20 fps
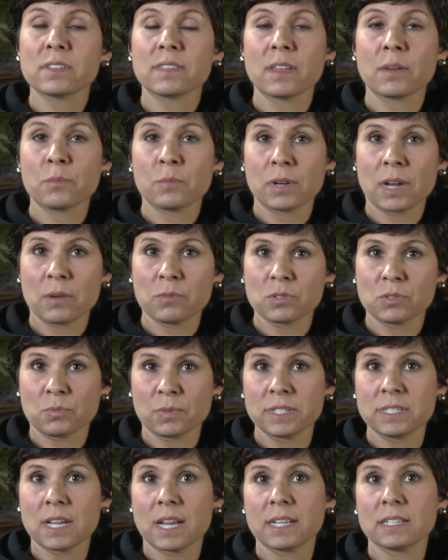And then when I was
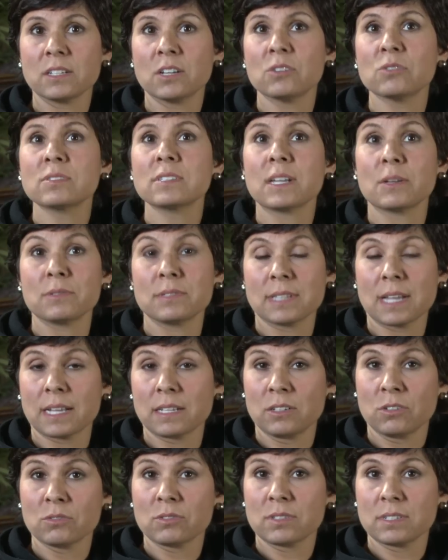re-diagnosed, I was
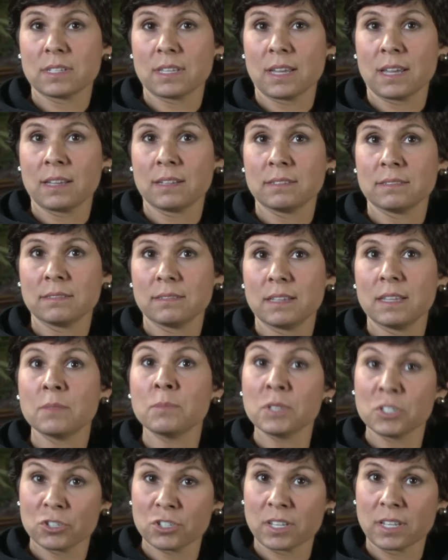diagnosed again
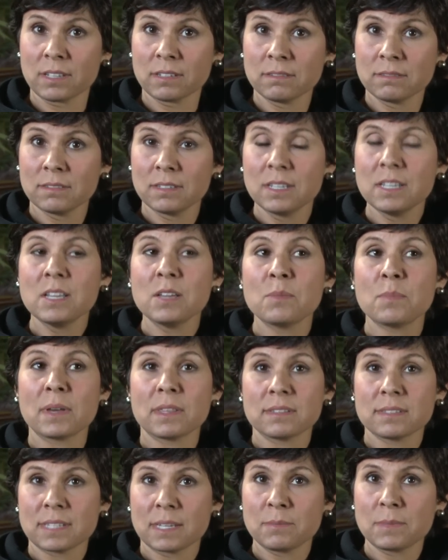in Michigan by
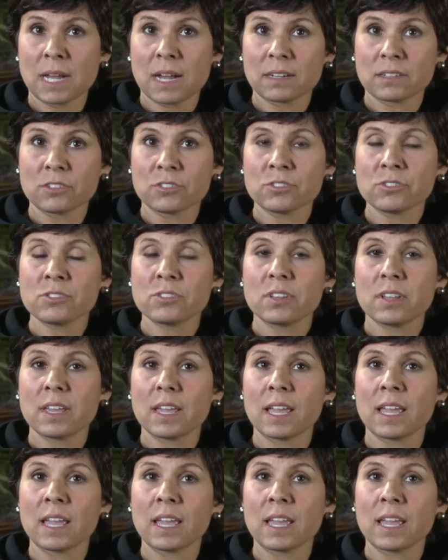the same doctors.